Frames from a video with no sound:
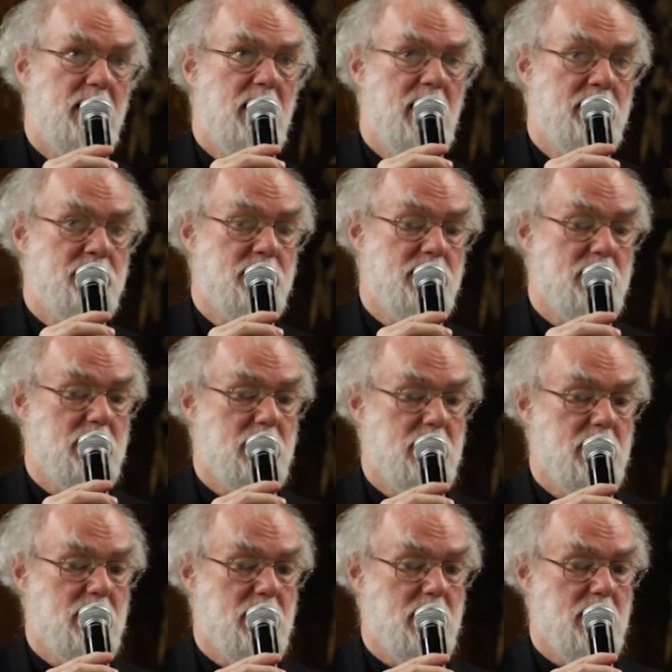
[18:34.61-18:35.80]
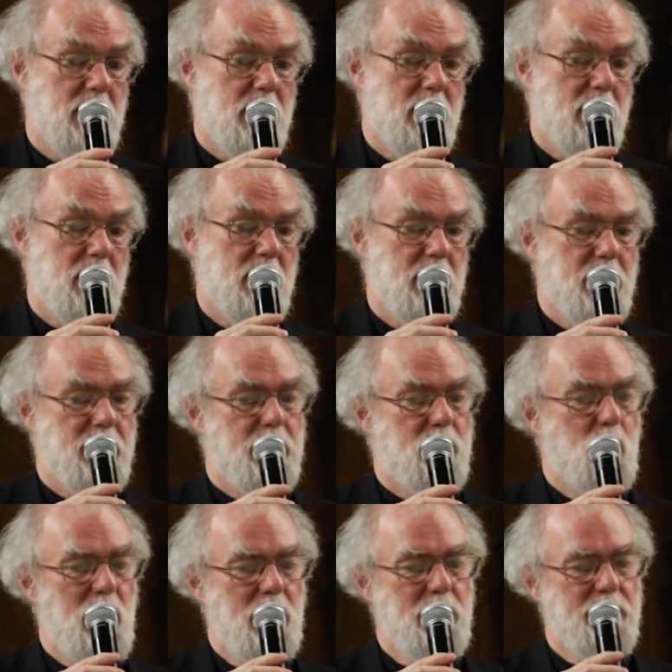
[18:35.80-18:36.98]
And
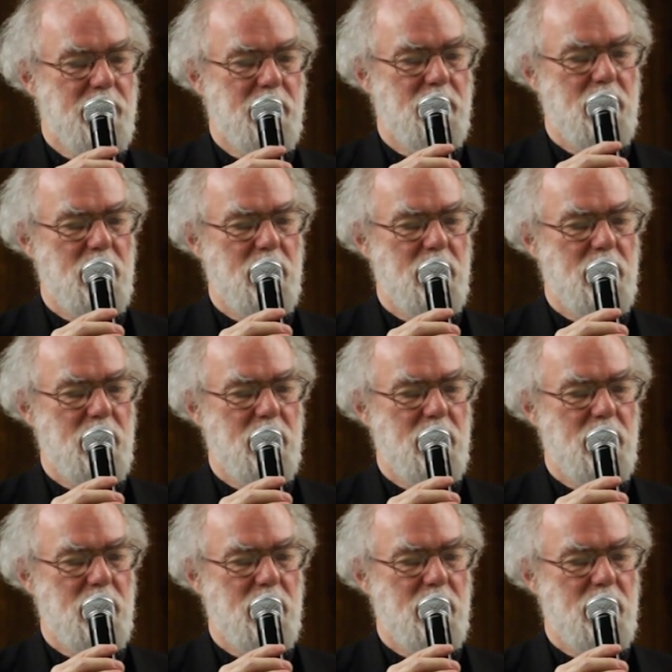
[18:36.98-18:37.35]
while there